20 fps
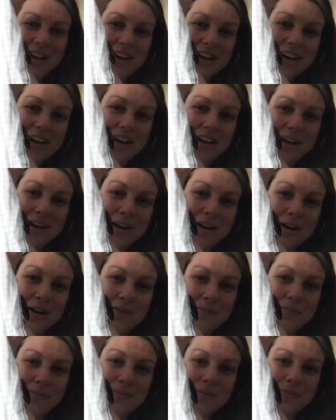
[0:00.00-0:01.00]

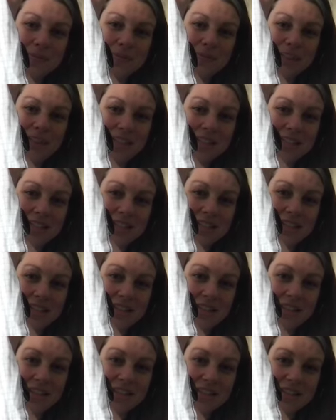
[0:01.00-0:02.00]
This
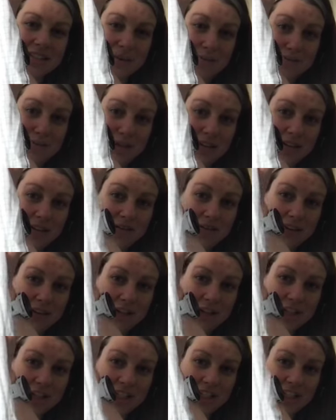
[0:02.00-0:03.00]
is the mini
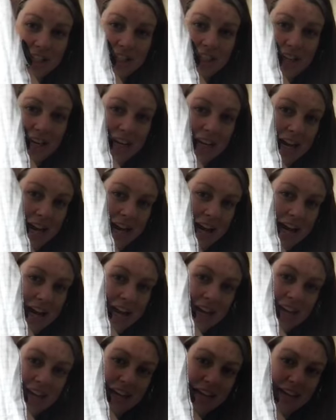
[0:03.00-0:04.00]
version, and
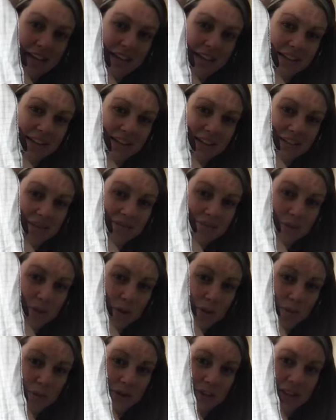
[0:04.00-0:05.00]
I
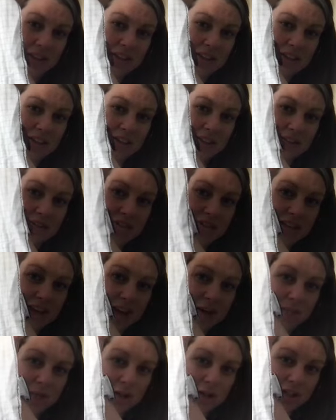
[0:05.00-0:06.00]
don't really think there's
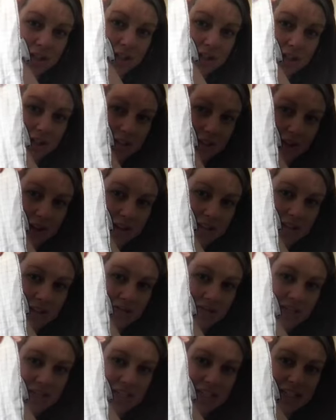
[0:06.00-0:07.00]
that much loss
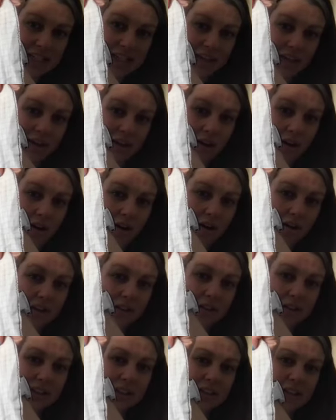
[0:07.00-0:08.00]
of detail at
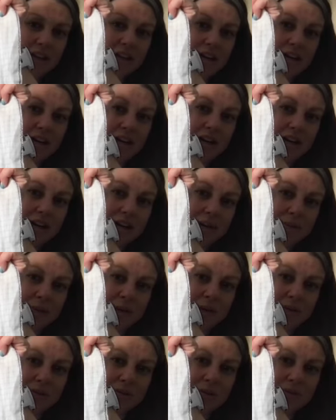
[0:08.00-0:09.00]
all. I
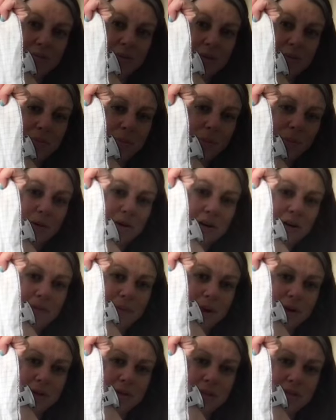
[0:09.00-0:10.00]
know some people worry
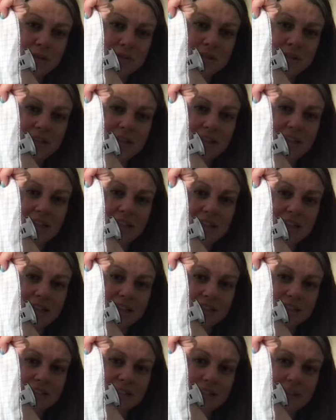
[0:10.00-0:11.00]
about losing detail
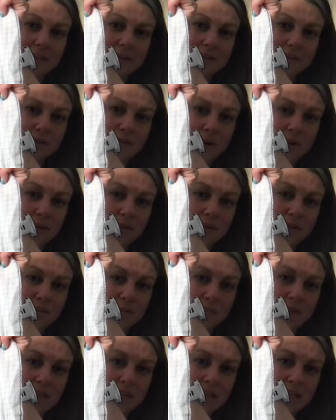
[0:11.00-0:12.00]
and stuff with
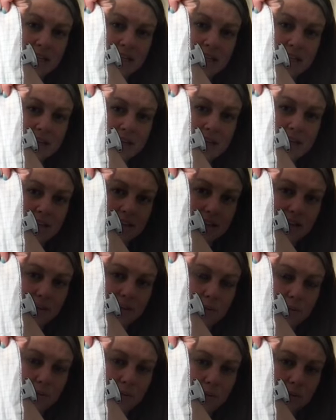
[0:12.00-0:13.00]
minis. I think
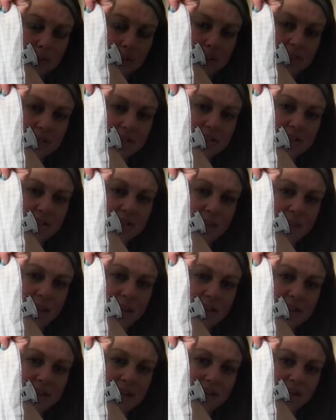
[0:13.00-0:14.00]
it really just
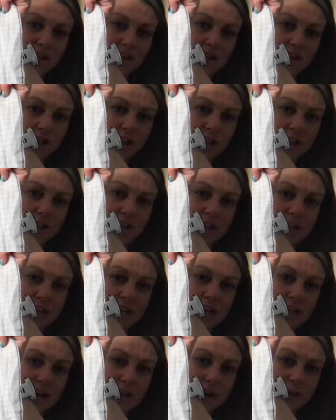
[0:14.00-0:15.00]
depends on the chart
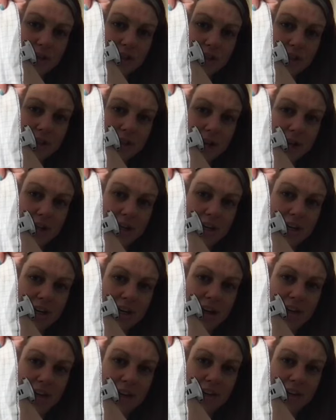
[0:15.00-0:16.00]
and how it's charted
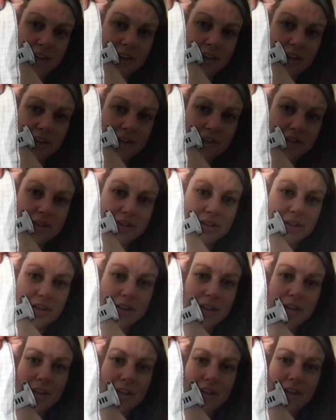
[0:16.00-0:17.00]
and,
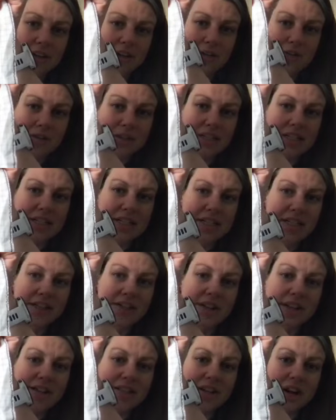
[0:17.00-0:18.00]
you know, the detail
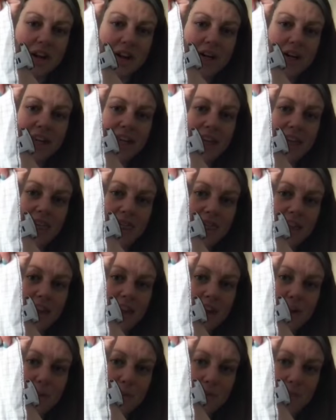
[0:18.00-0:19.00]
that's already in
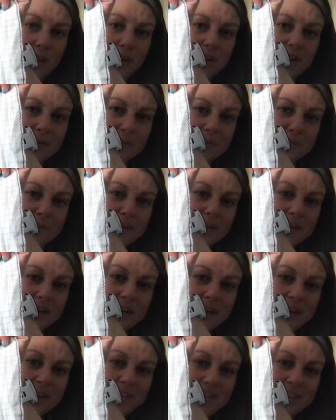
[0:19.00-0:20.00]
there. But
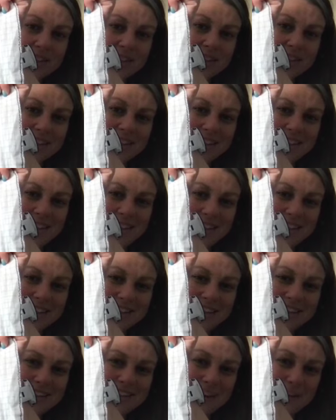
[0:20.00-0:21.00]
this
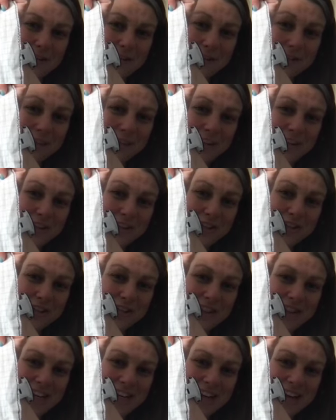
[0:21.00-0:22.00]
is a
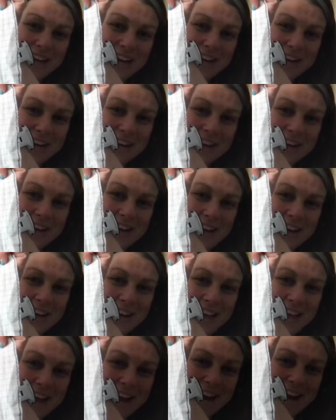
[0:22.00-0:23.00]
finish, and I
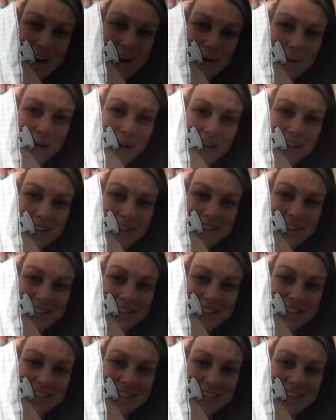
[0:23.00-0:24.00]
cannot
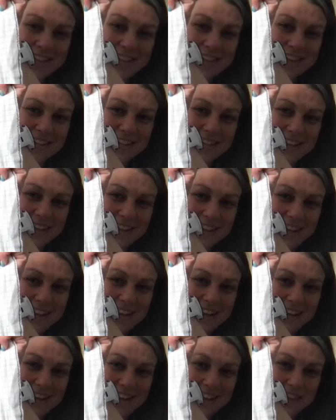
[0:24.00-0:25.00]
wait to get this in
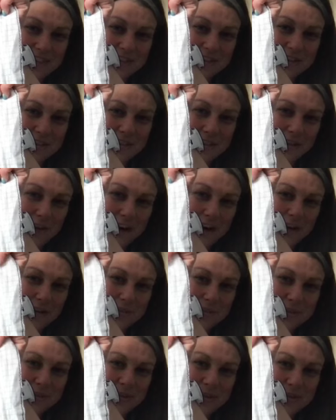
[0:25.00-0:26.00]
and get this
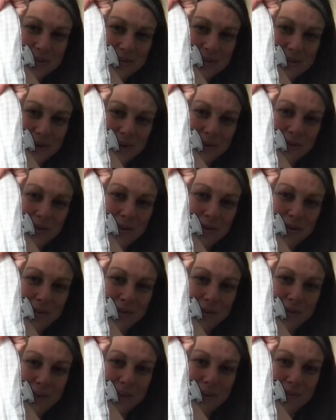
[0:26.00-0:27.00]
framed. So
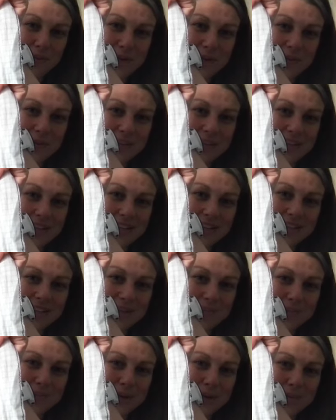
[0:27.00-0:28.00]
hopefully I'll be doing that
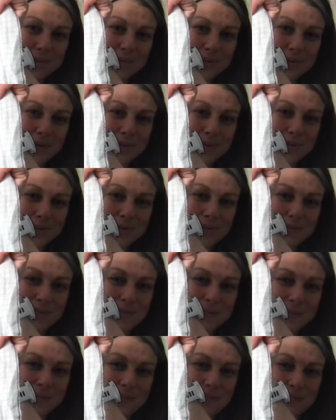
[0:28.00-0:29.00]
sometime soon.
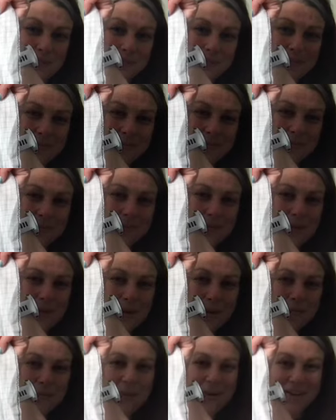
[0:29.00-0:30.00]

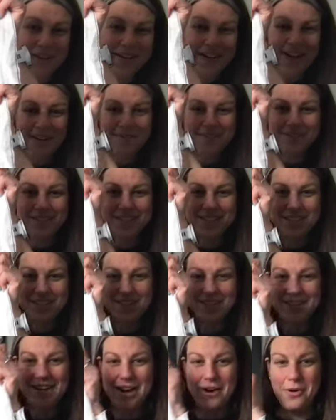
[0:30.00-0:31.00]
But yeah, this
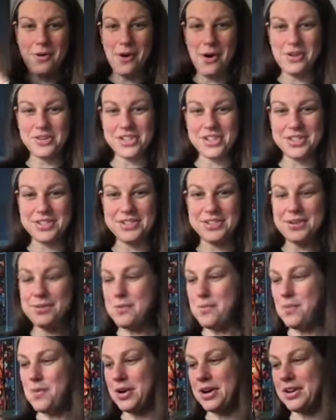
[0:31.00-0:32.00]
turned out just
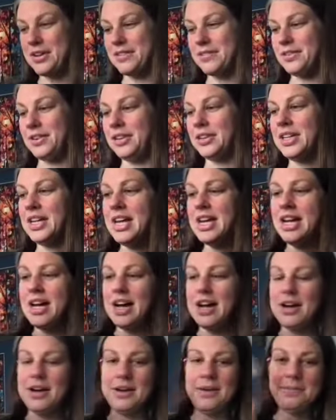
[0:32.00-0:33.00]
wonderful.
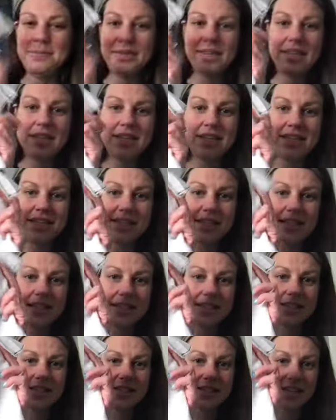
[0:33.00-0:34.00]
This
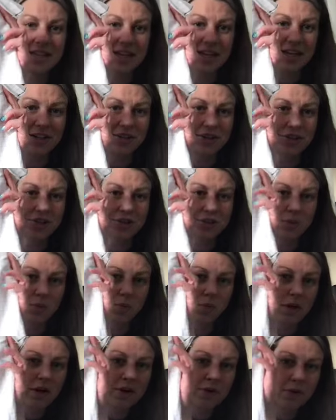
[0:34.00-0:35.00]
is stitched
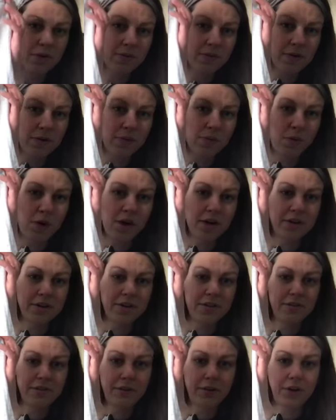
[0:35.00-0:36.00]
1 over 1
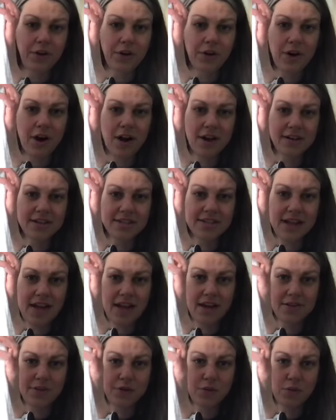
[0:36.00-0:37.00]
full cross
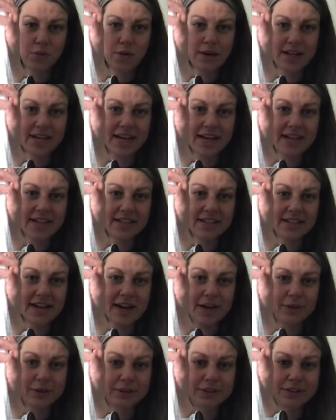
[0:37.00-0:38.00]
on 28
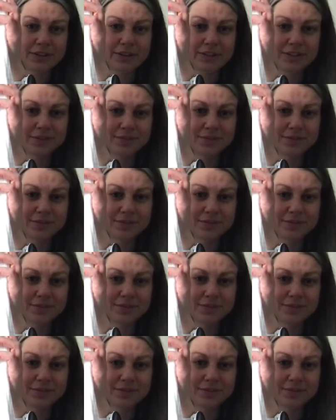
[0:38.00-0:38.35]
count.